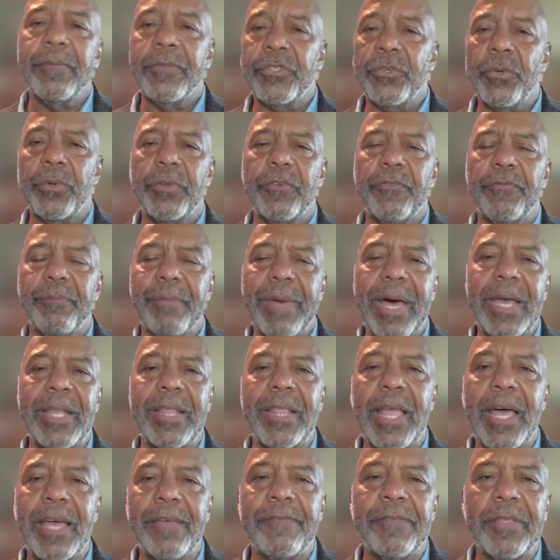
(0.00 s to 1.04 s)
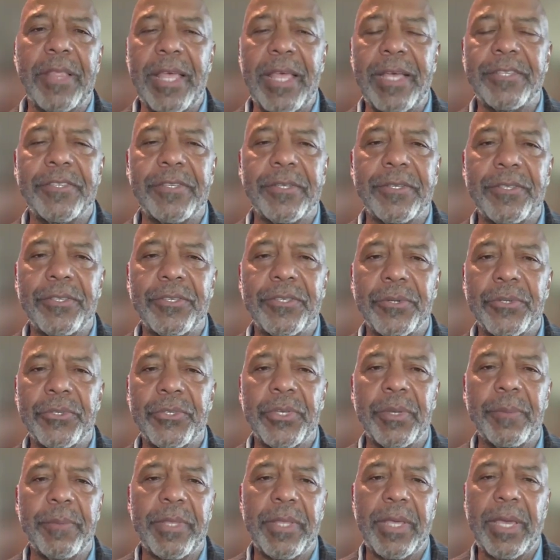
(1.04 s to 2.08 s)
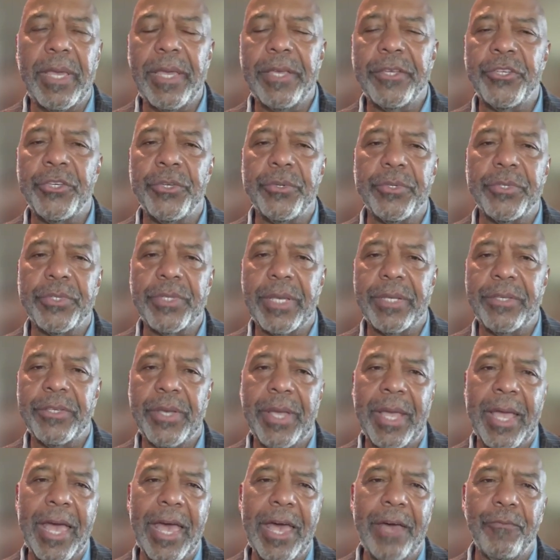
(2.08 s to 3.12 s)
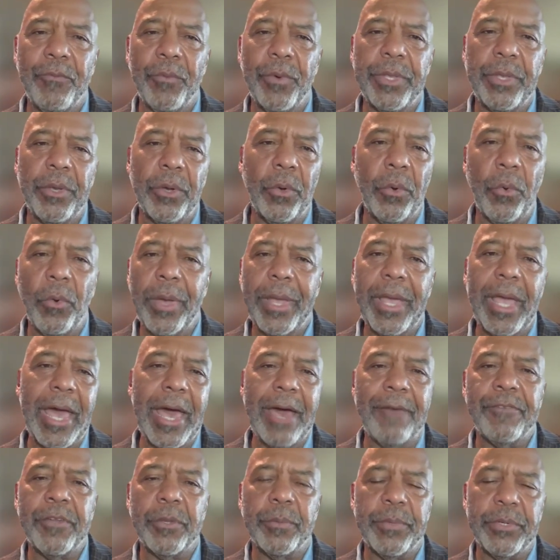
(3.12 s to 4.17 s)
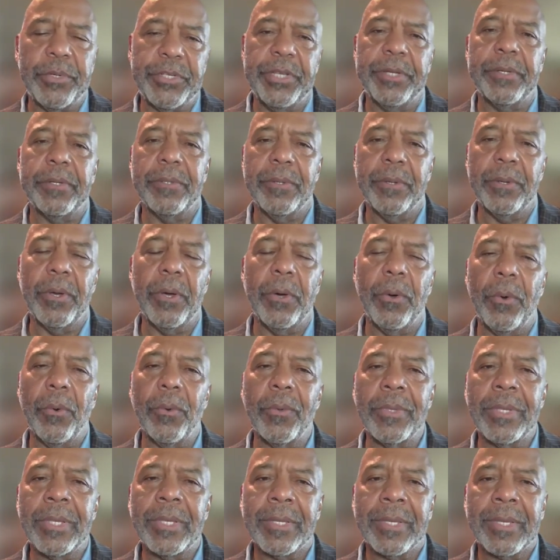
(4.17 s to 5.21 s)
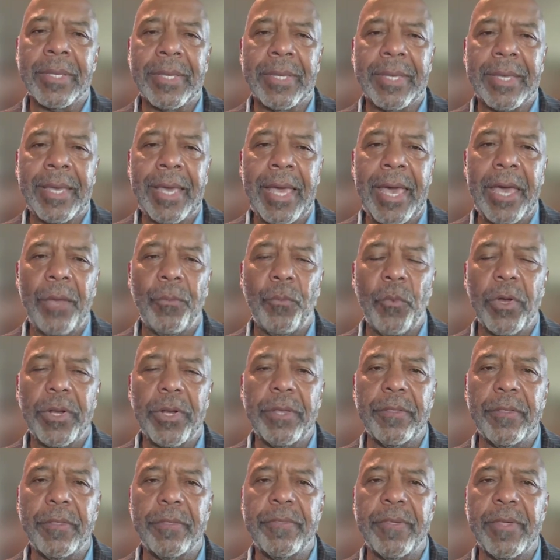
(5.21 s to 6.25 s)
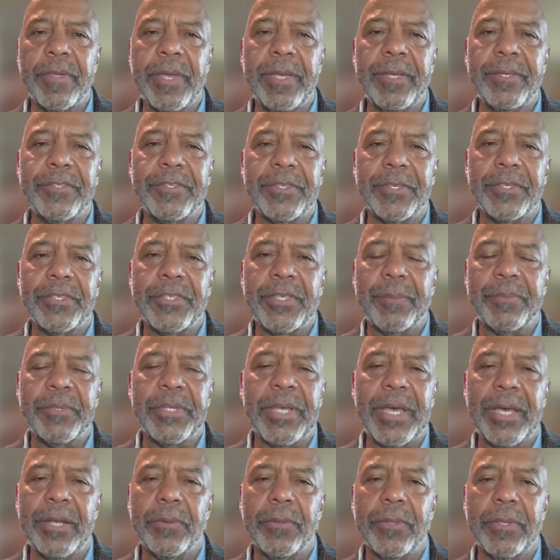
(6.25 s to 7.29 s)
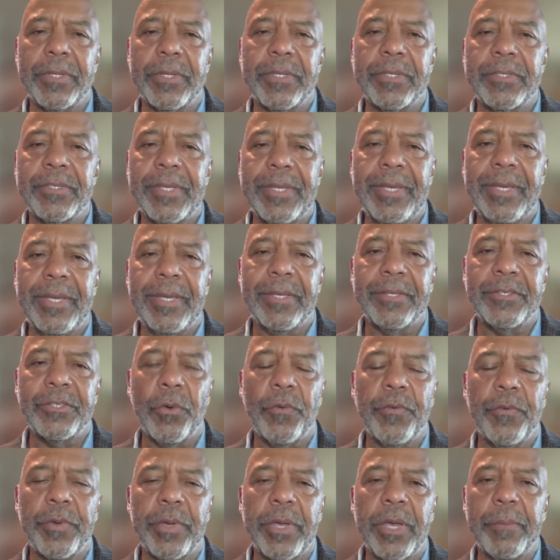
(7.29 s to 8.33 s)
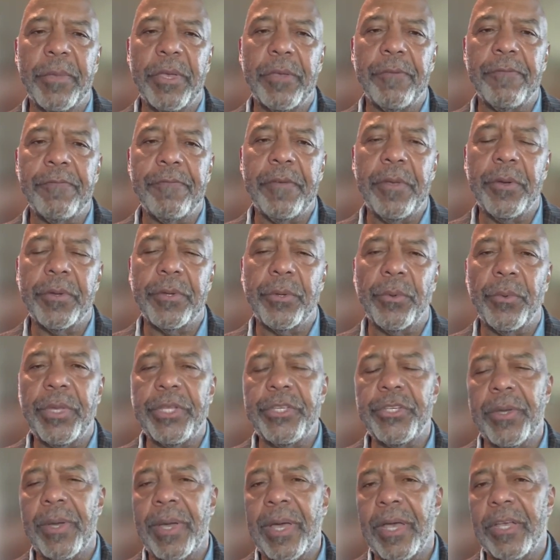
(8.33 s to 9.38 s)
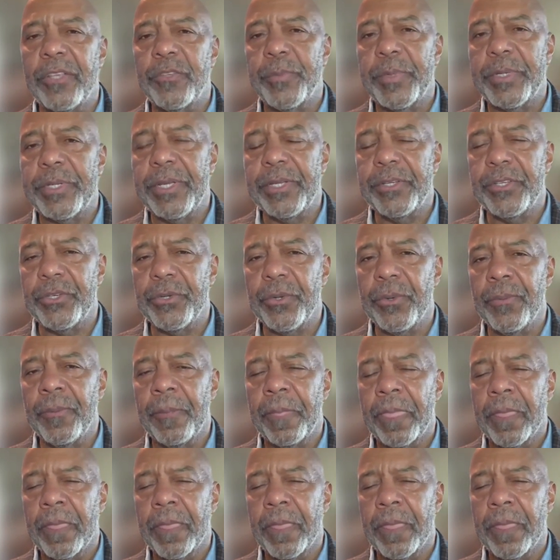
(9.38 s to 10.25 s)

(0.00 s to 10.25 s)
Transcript: sort of my life lessons or some of the issues that you have when you're going after particular goal. And one of the things the subtitle is is overcoming fear to reach your highest potential.